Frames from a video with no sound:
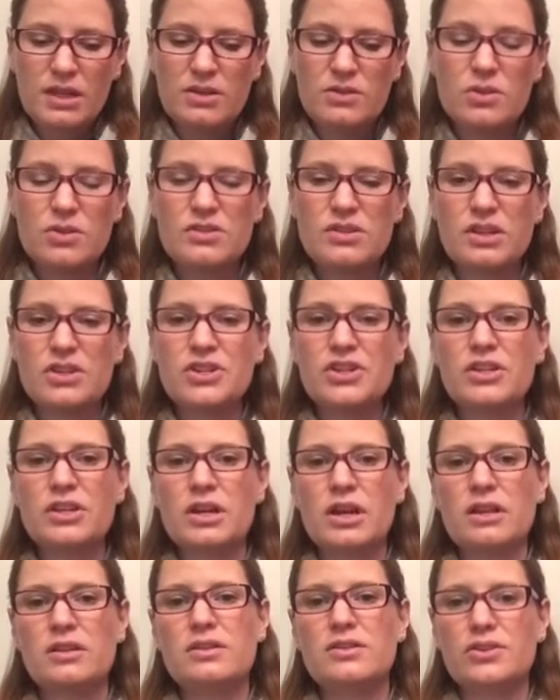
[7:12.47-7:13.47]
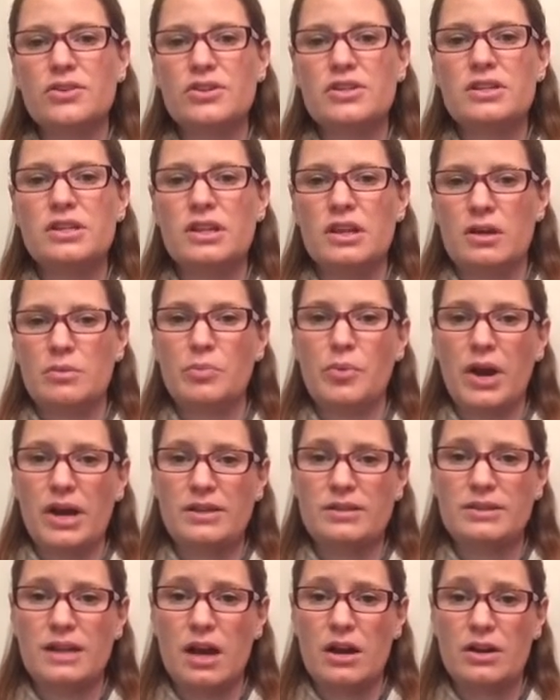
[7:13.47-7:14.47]
So essentially, uncertainty then
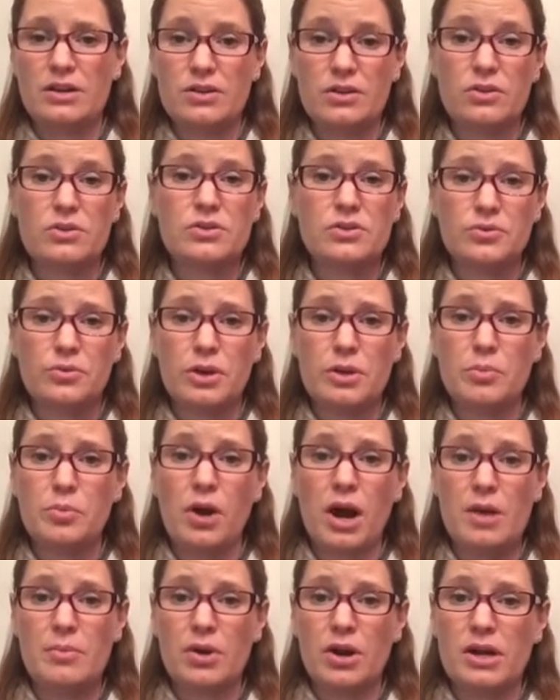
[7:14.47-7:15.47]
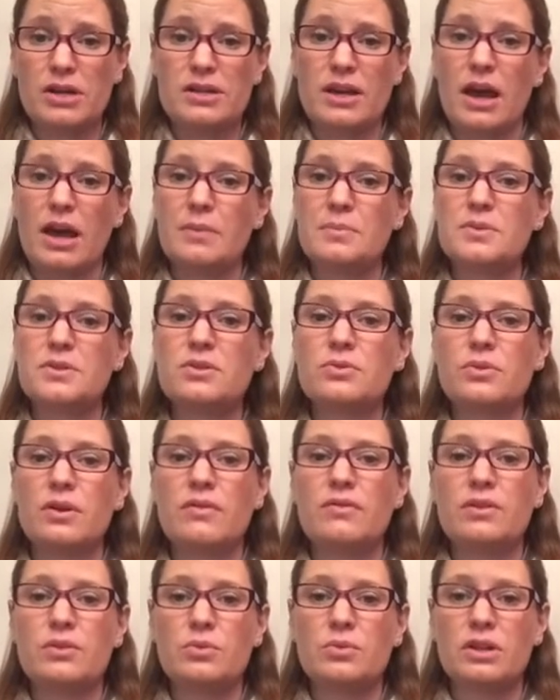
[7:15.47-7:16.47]
breaks down into the three primary types. We
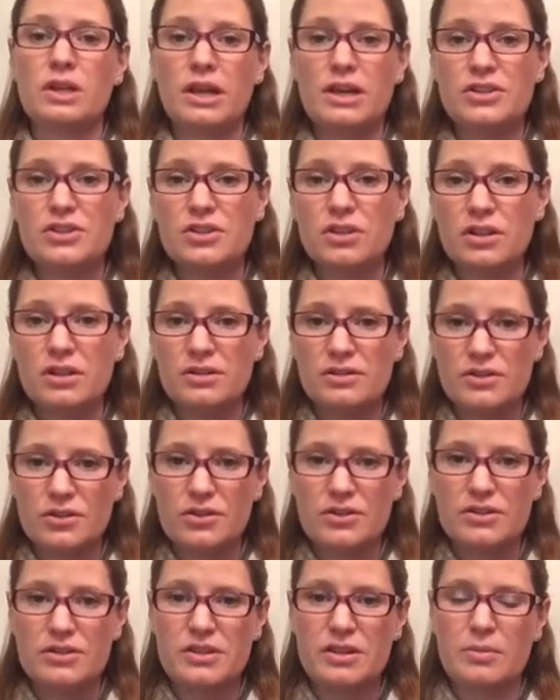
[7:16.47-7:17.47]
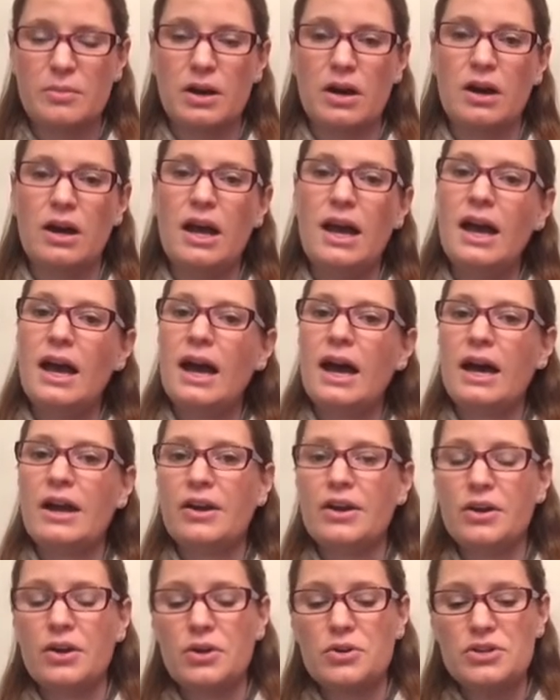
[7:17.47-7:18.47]
have the relational uncertainty about how
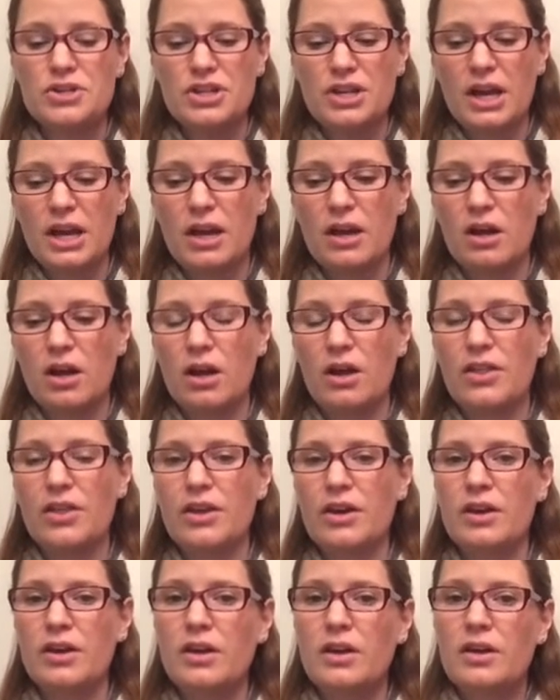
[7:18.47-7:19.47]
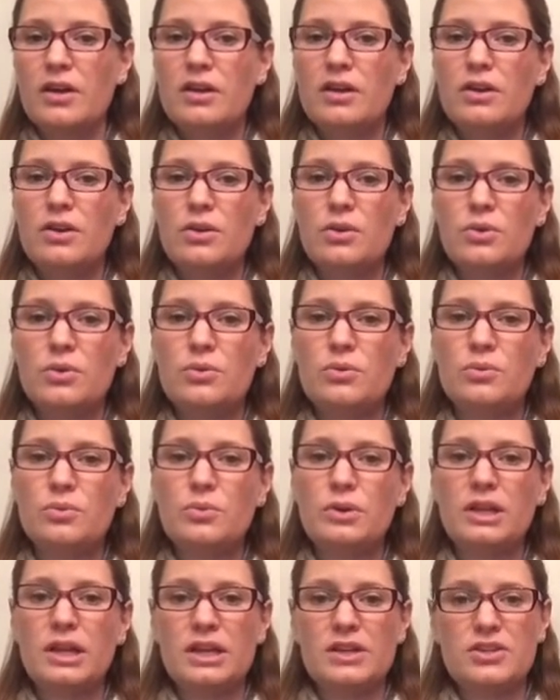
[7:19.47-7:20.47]
to negotiate all the new
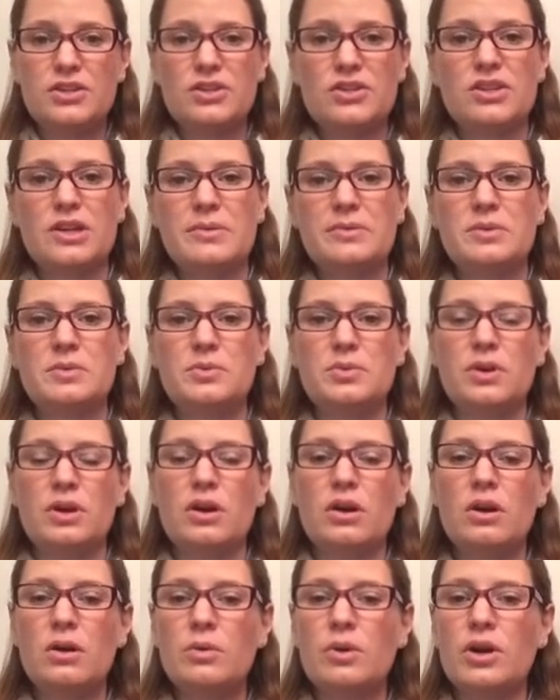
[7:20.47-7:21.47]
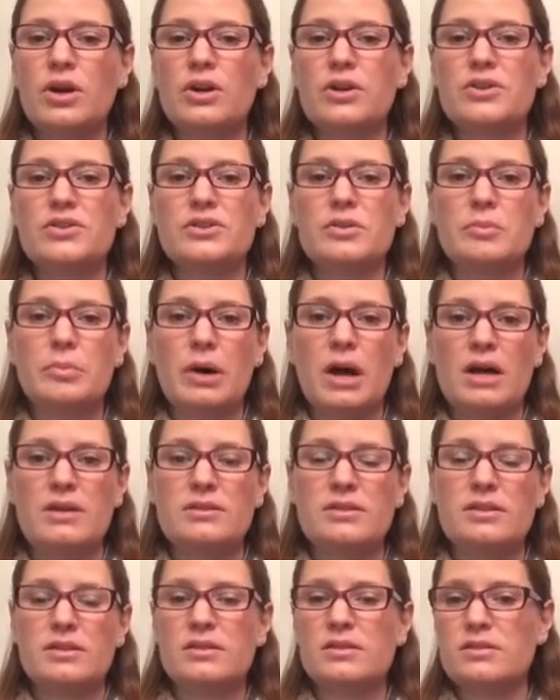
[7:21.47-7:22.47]
relationships between coworkers and
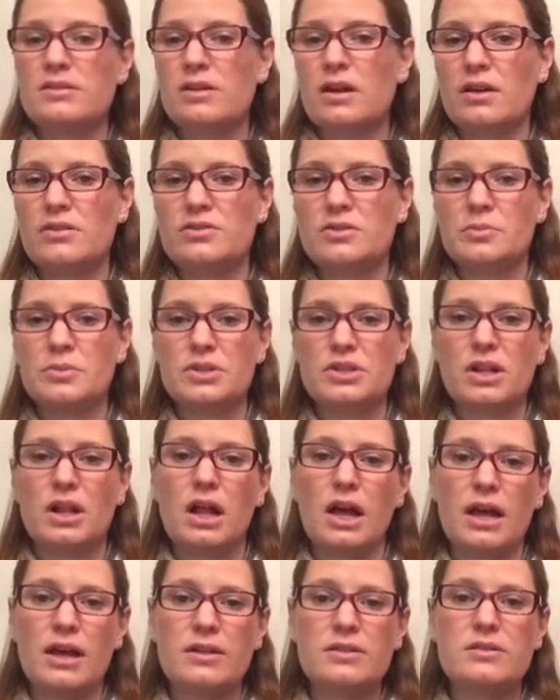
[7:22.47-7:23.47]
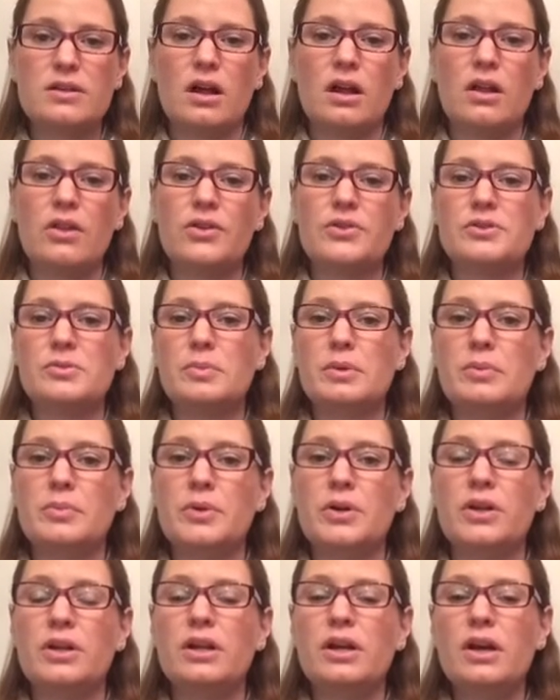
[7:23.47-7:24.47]
bosses, customers, clients, all those
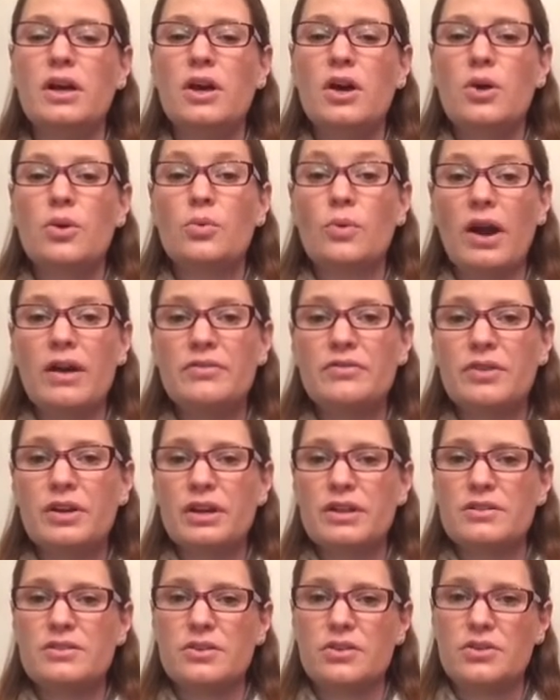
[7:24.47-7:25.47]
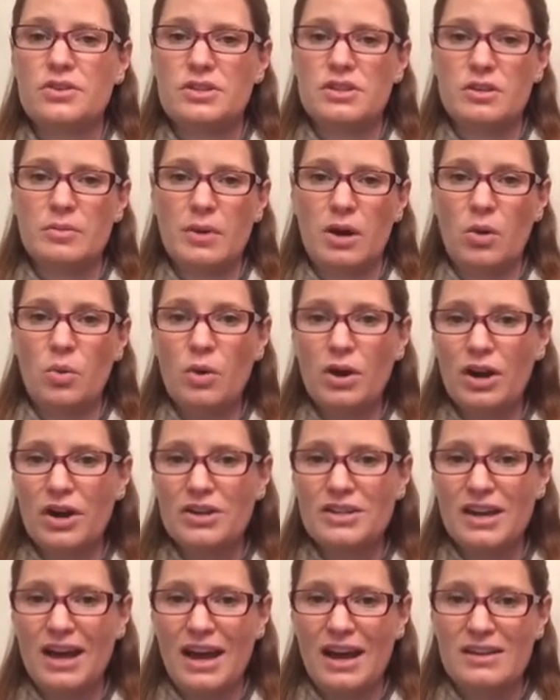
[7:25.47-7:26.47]
people. Referent uncertainty about what our
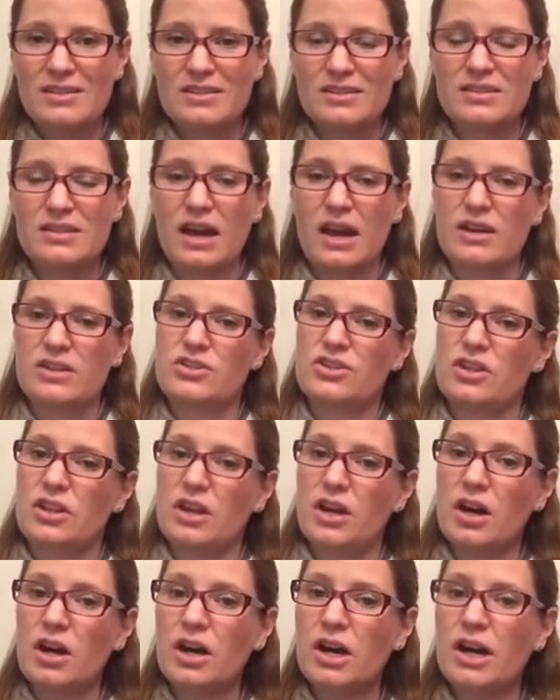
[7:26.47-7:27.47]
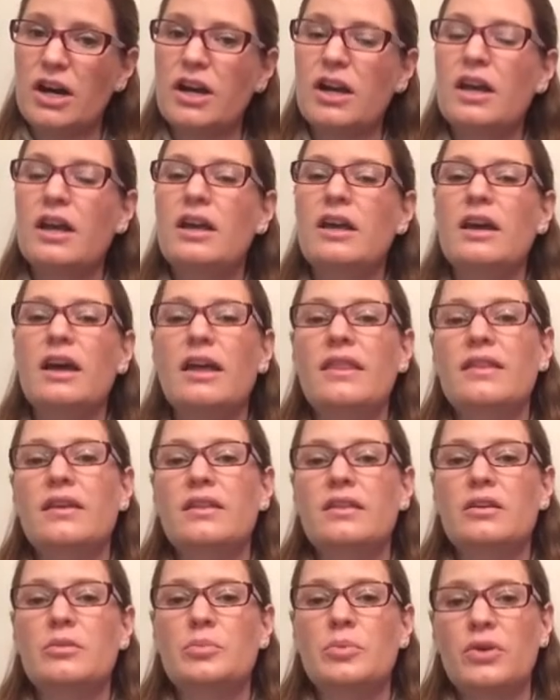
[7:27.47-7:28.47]
tasks actually are, and
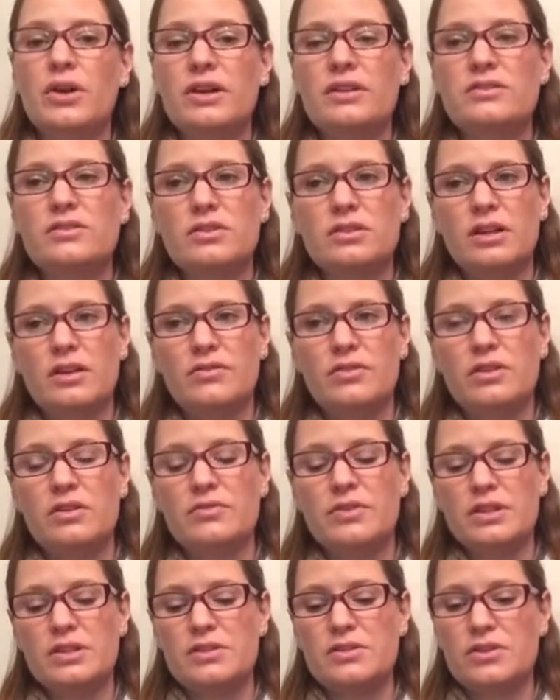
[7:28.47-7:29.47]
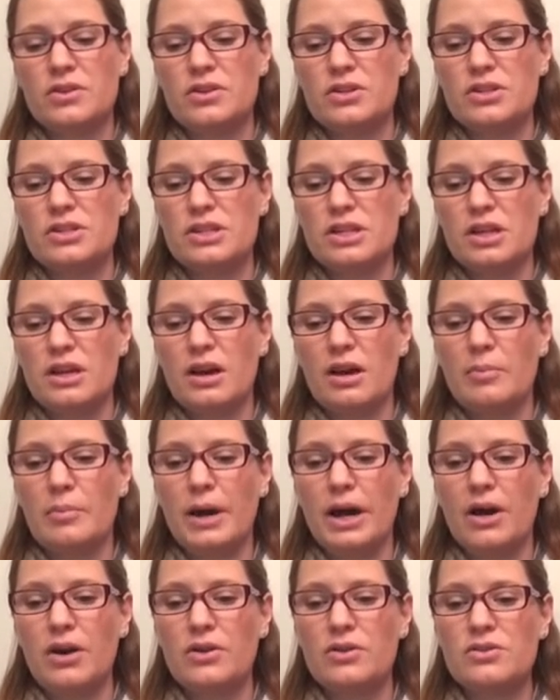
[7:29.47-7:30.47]
then the appraisal level of uncertainty
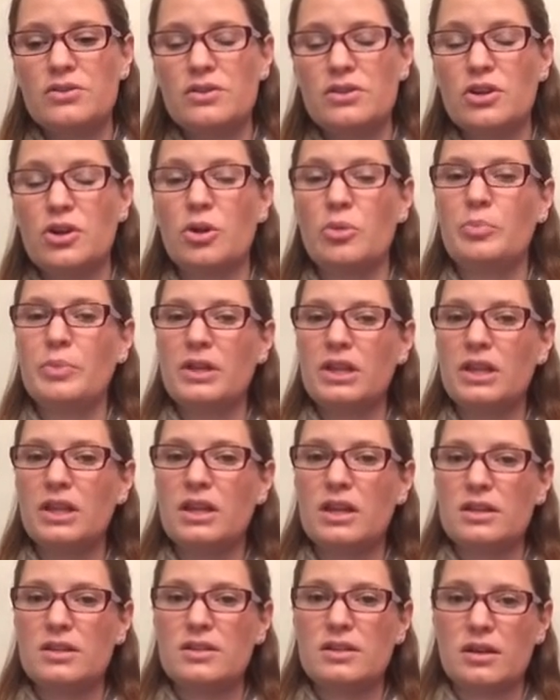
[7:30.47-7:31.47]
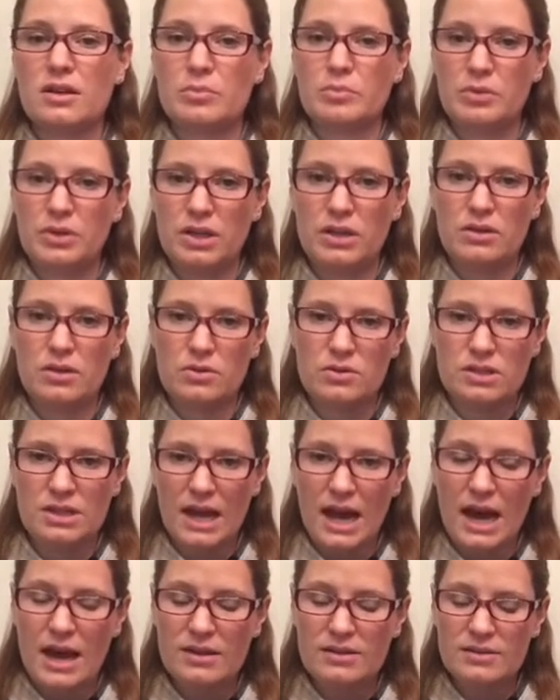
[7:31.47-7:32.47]
about your ability to complete those
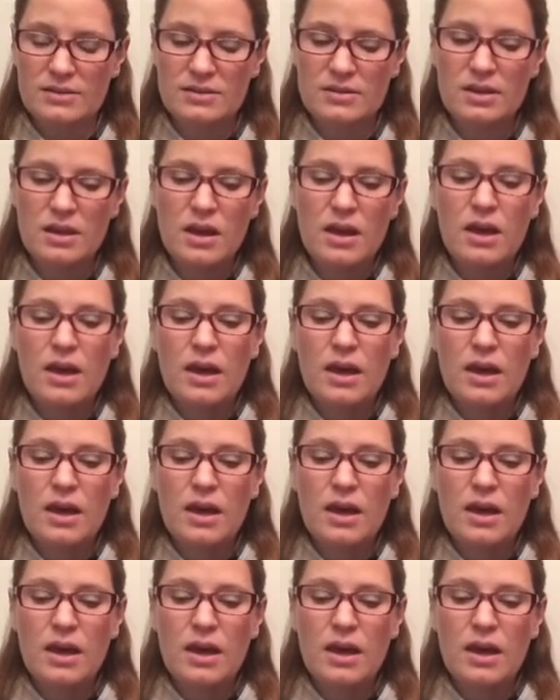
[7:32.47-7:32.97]
tasks.